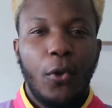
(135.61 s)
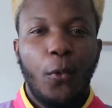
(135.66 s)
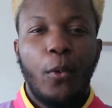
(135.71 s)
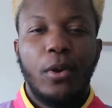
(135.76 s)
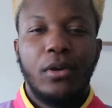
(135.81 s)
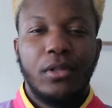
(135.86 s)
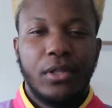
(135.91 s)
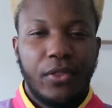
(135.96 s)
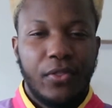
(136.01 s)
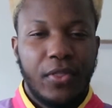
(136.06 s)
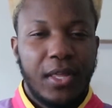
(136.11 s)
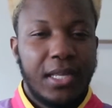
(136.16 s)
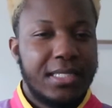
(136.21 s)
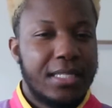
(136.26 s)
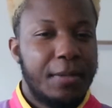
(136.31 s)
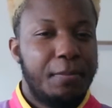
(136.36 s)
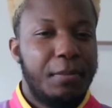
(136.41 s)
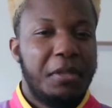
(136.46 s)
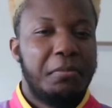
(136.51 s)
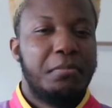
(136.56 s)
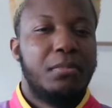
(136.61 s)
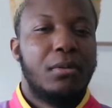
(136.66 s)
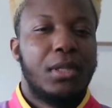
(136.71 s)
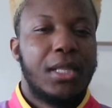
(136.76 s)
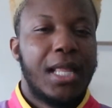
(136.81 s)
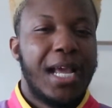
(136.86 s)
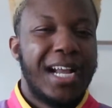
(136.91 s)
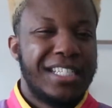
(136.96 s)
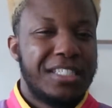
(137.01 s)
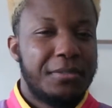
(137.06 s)
were the things that people
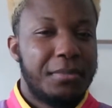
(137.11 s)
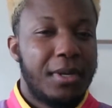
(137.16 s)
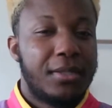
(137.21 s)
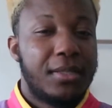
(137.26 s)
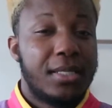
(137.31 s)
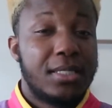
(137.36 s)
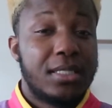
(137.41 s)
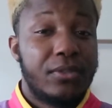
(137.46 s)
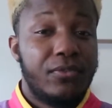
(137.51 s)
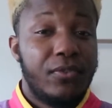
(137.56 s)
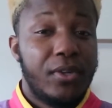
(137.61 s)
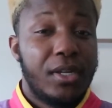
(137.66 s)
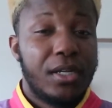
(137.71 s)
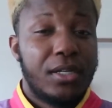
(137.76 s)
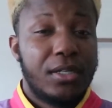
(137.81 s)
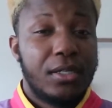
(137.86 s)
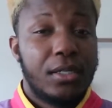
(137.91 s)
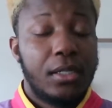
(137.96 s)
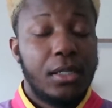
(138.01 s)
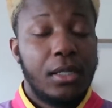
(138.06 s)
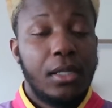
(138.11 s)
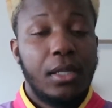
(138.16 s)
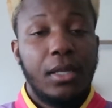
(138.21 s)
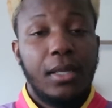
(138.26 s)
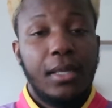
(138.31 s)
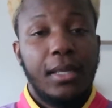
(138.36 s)
liked about this vehicle